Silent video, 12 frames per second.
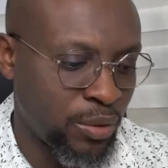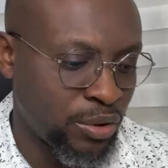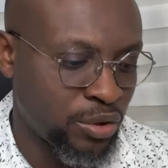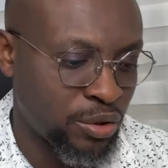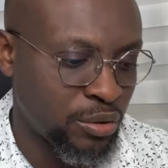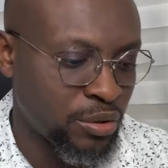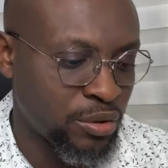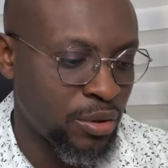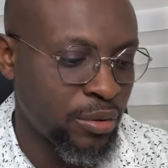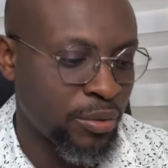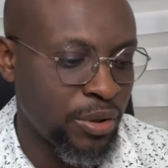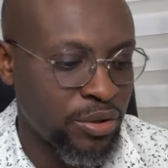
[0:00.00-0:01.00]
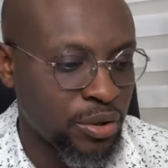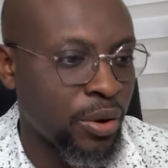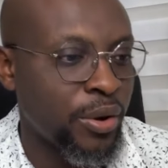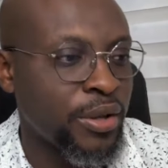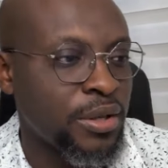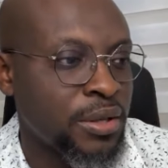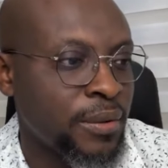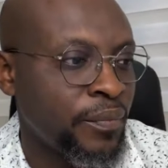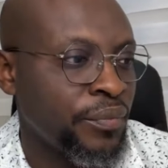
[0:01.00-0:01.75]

We choose to rejoice